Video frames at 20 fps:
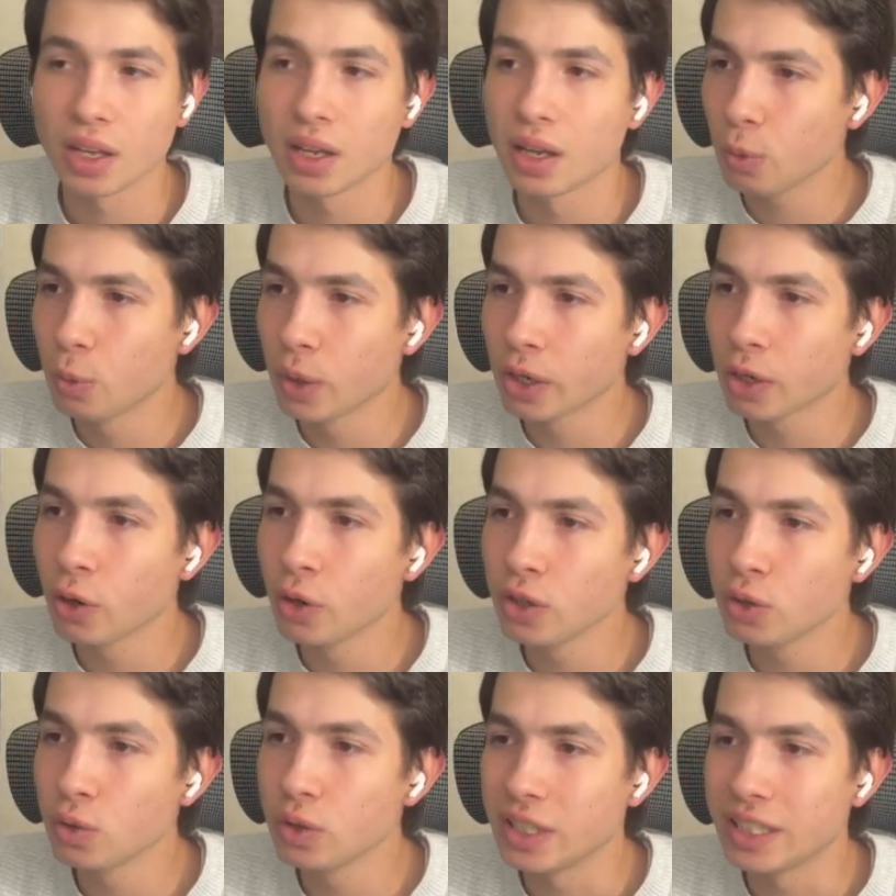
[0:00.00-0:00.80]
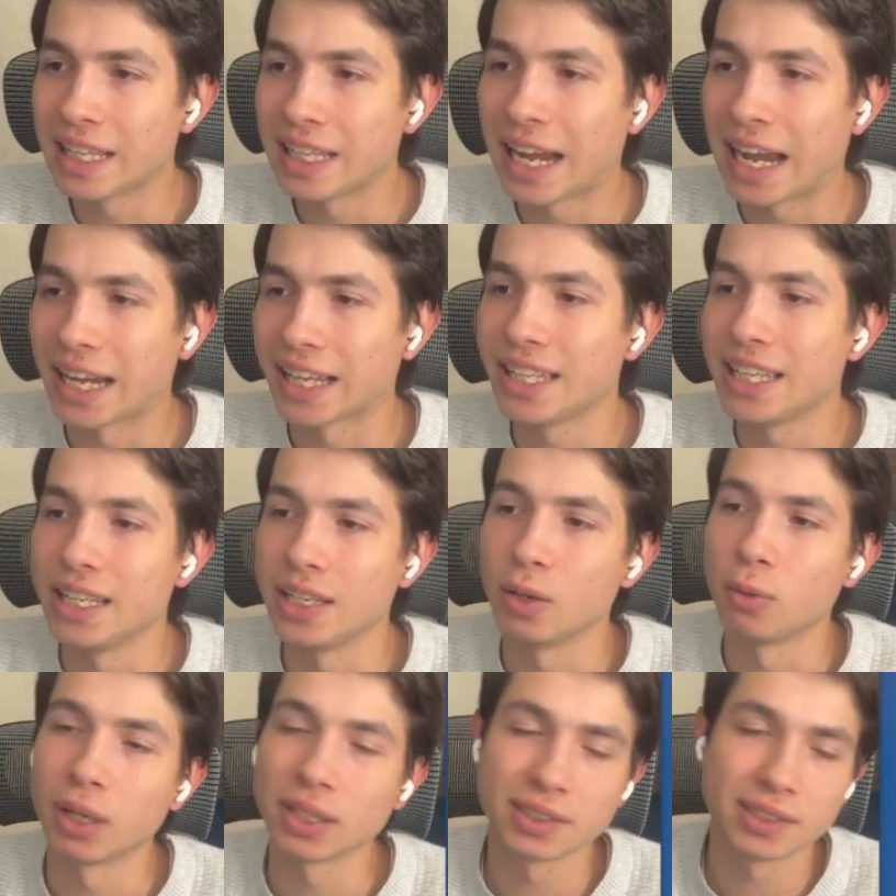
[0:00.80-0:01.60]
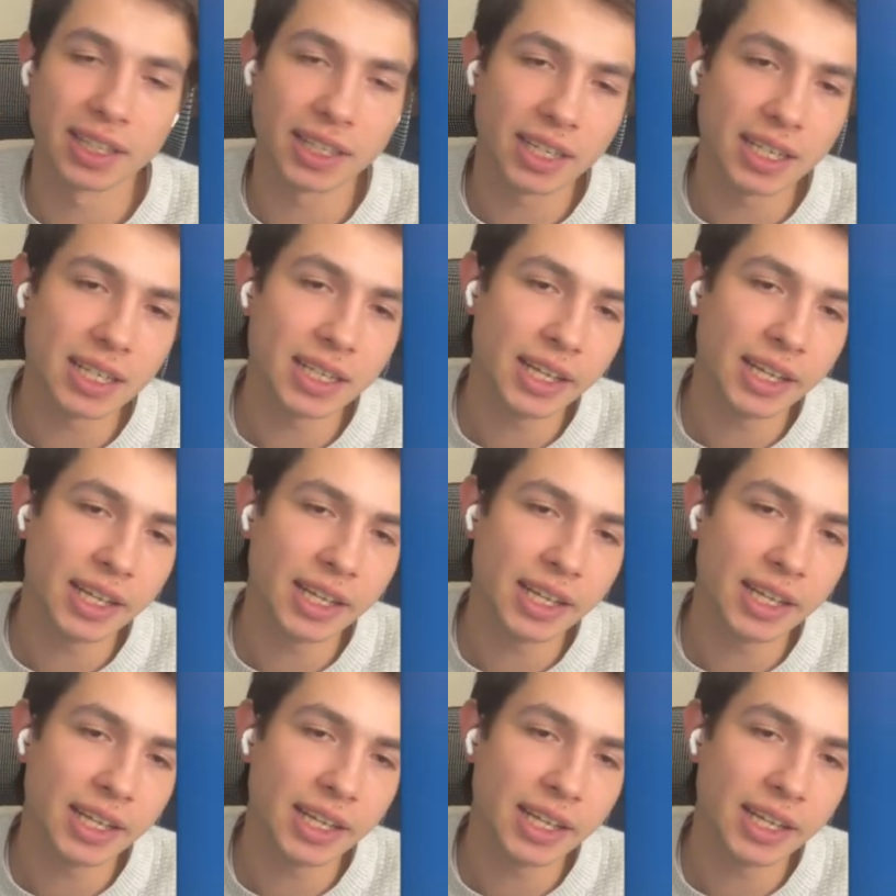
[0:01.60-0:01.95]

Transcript: We're going to need a key. What's the key?